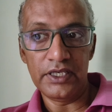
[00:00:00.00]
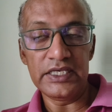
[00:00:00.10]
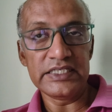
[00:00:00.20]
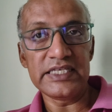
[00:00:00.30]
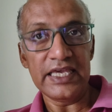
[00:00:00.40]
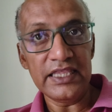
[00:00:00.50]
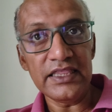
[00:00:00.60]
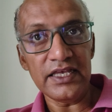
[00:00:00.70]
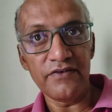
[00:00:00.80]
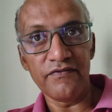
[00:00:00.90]
He is
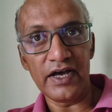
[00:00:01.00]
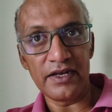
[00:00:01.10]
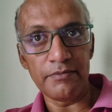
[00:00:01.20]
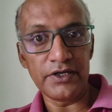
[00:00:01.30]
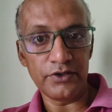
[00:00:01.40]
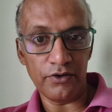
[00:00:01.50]
in the environment